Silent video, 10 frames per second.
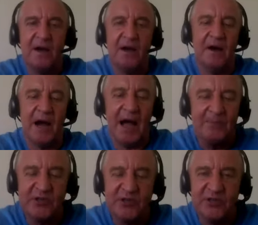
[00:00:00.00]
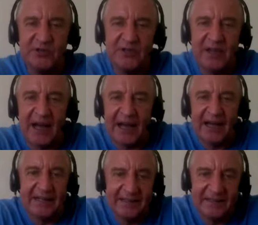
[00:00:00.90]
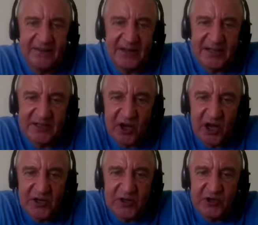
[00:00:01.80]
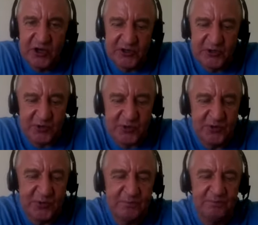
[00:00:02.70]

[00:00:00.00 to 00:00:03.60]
Amazon, and things like news articles.